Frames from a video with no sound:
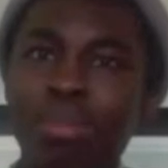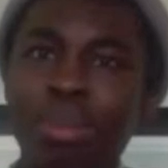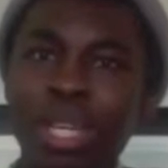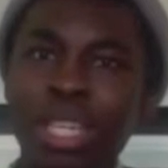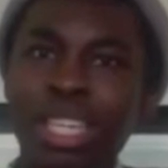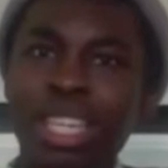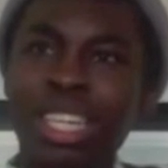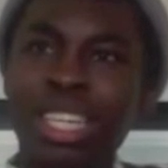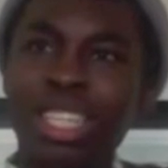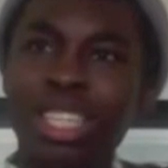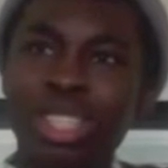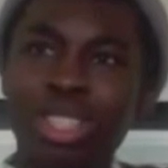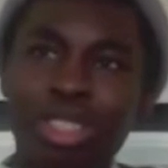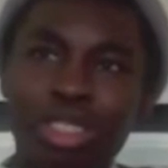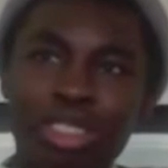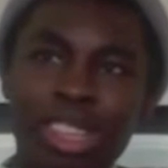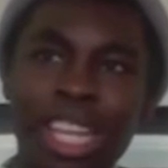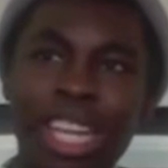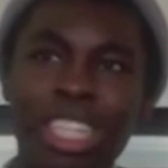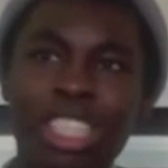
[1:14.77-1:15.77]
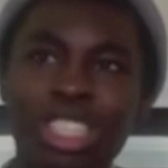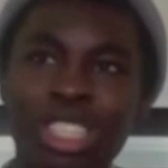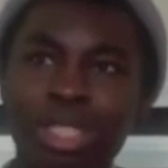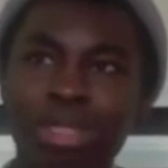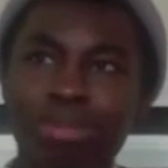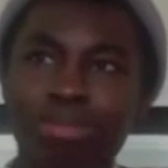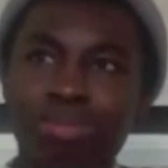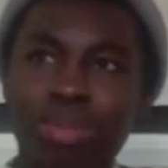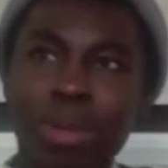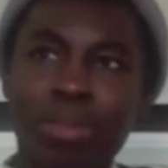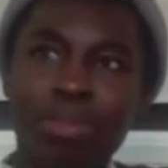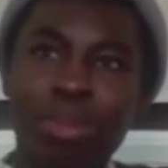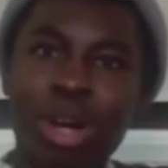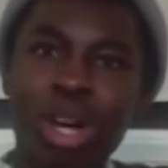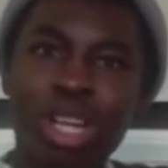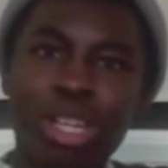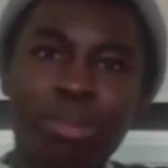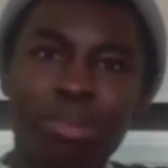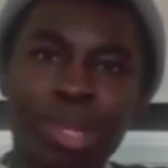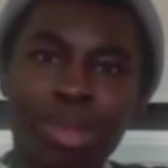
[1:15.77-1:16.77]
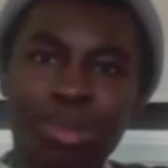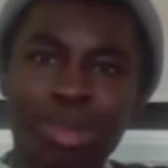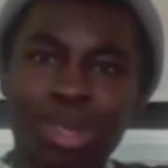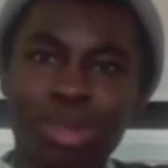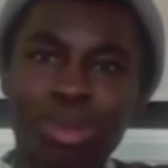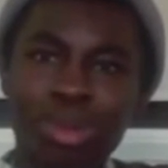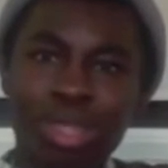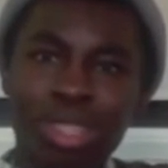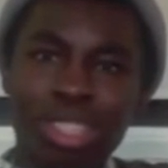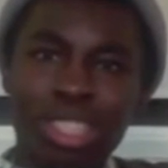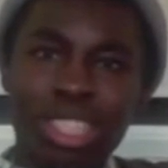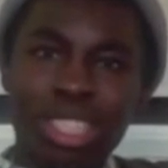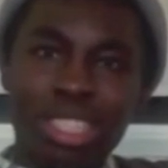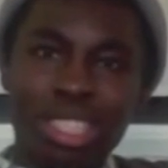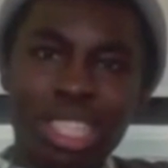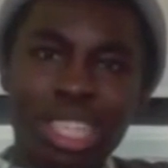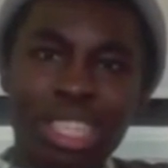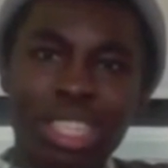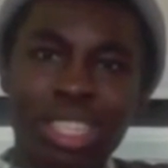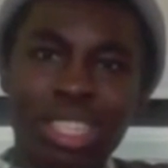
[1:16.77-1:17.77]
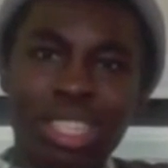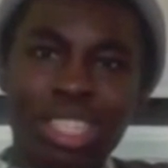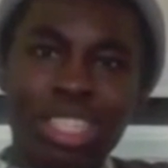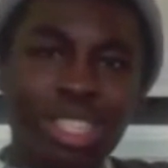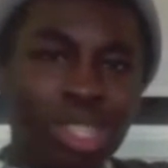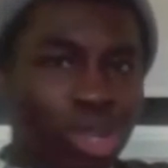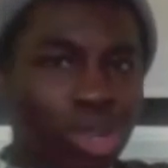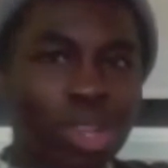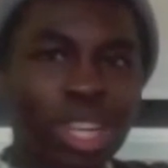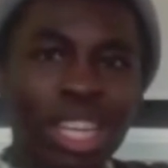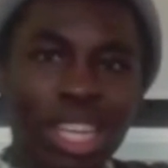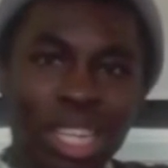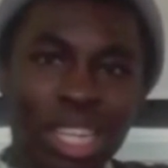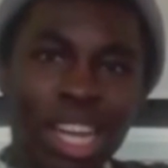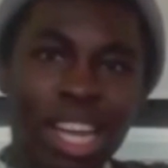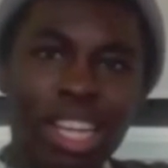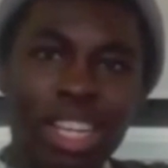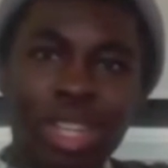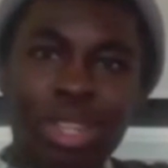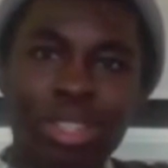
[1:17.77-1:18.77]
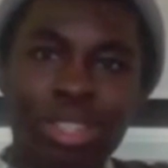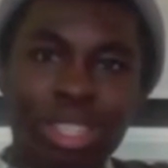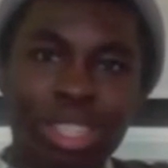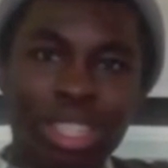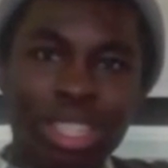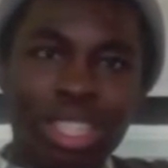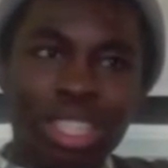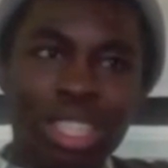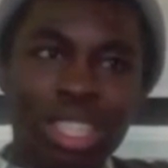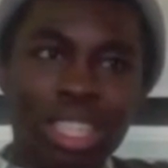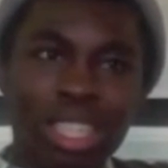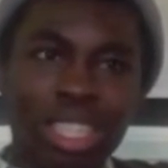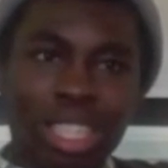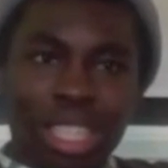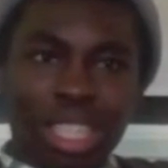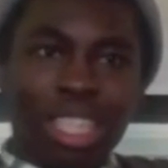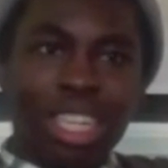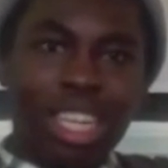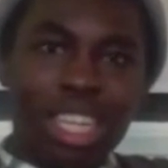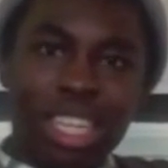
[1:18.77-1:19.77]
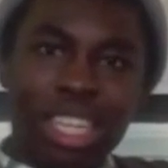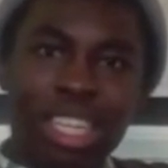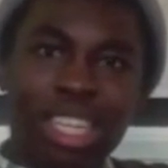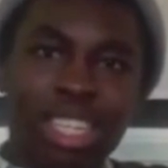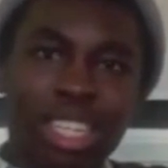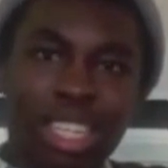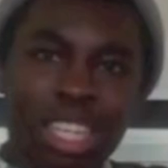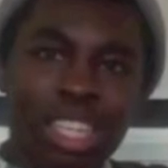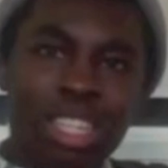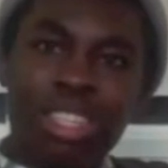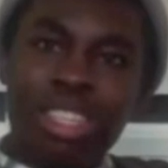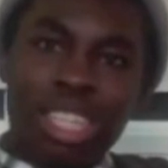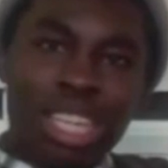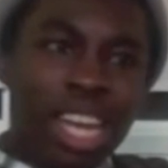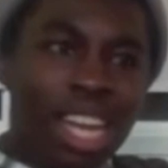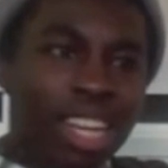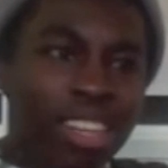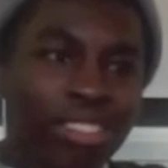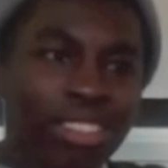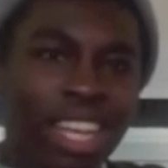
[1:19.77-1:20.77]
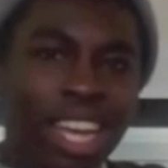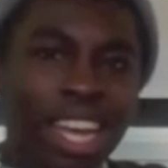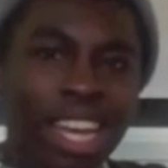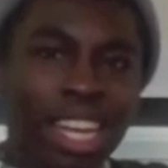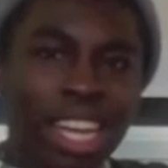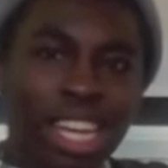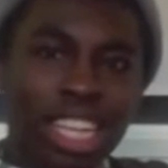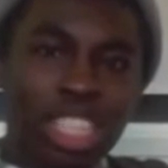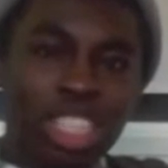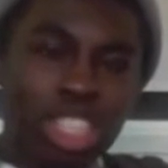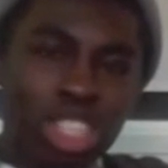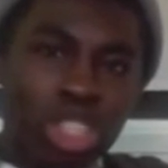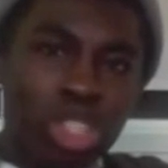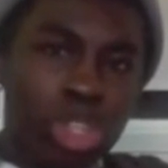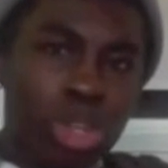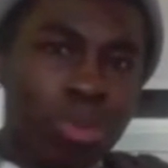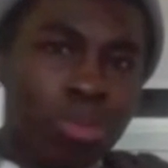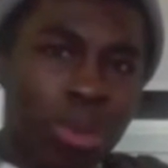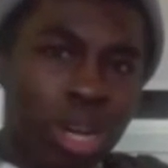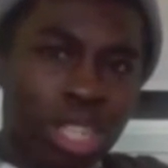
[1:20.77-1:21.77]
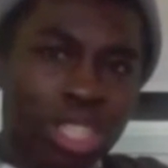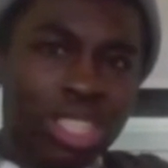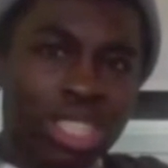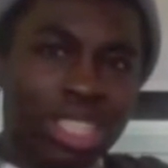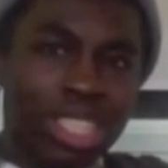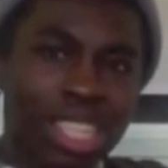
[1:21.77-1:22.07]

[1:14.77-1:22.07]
But yet, you're, like, just bombarding me with all of this. Like, it's annoying. Like, I don't kind of care. Like, it's just too much.